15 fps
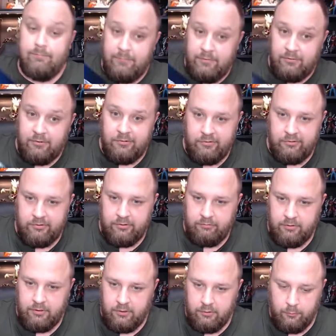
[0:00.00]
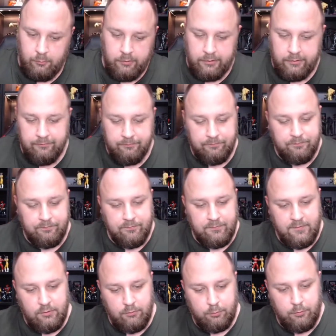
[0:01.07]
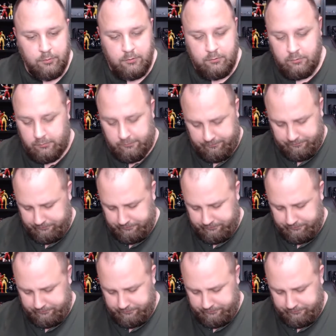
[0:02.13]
NCC 1701, it was pretty cool.